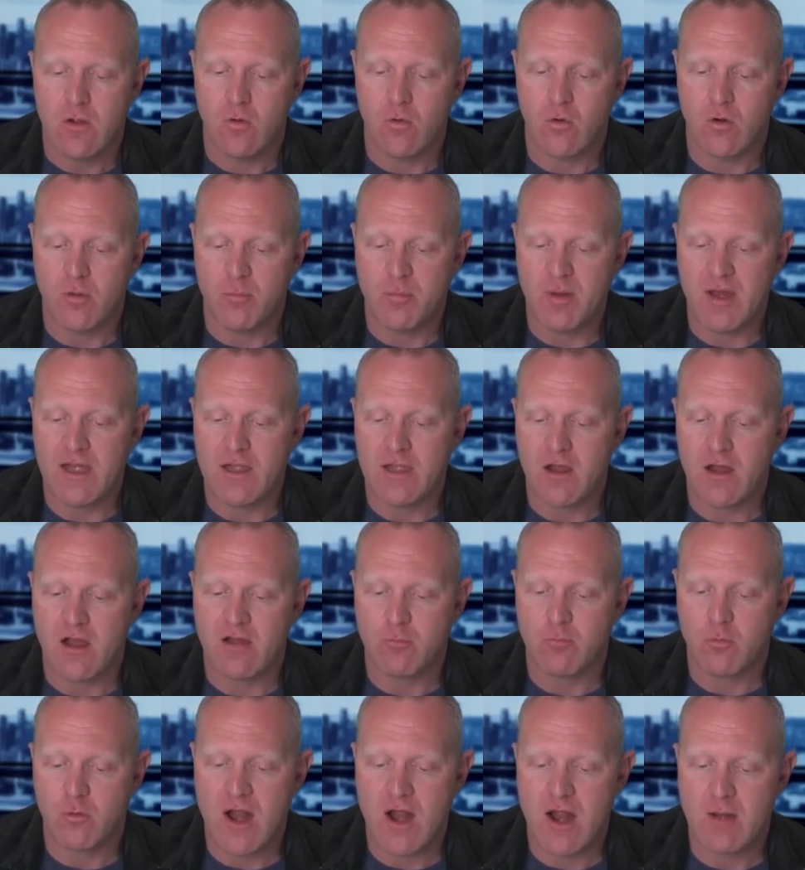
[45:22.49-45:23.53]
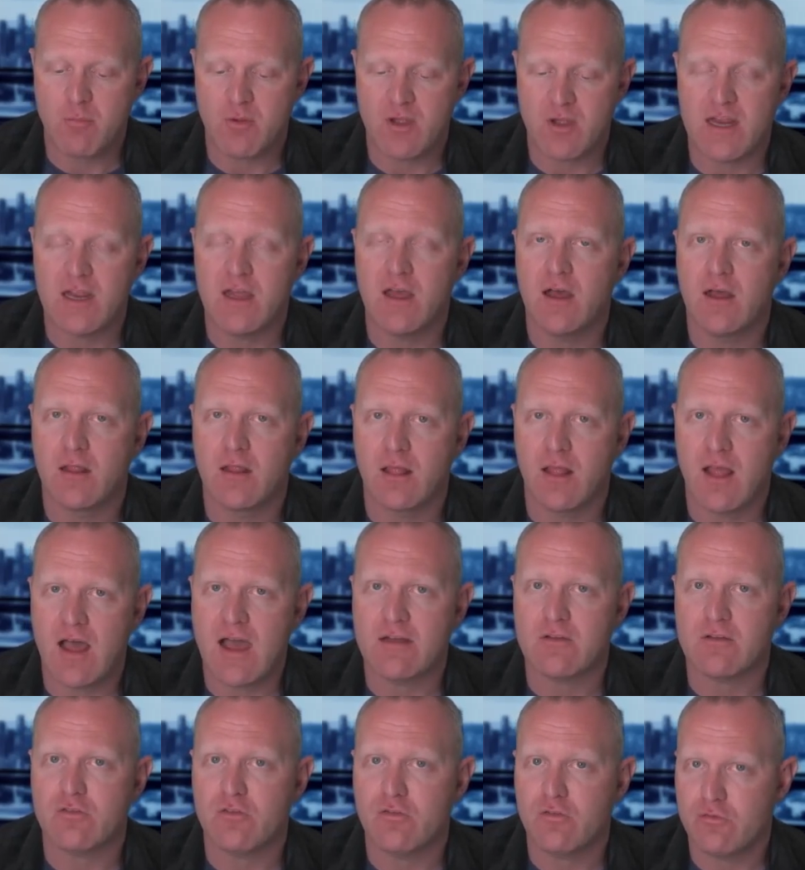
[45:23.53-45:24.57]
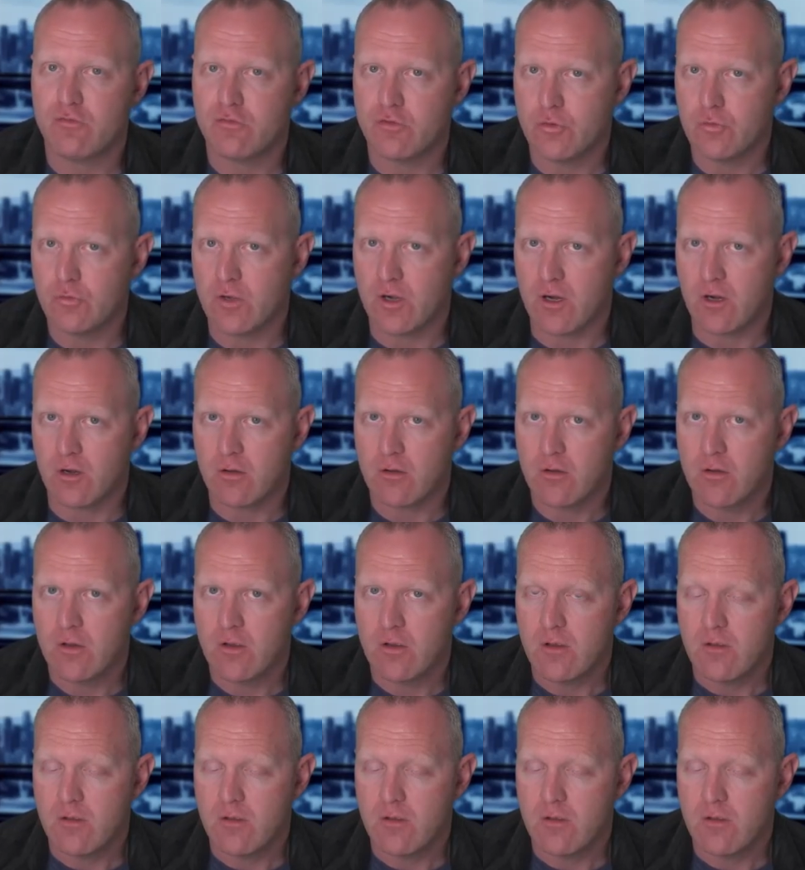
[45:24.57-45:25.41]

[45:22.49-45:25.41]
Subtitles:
or a paid off property a lot sooner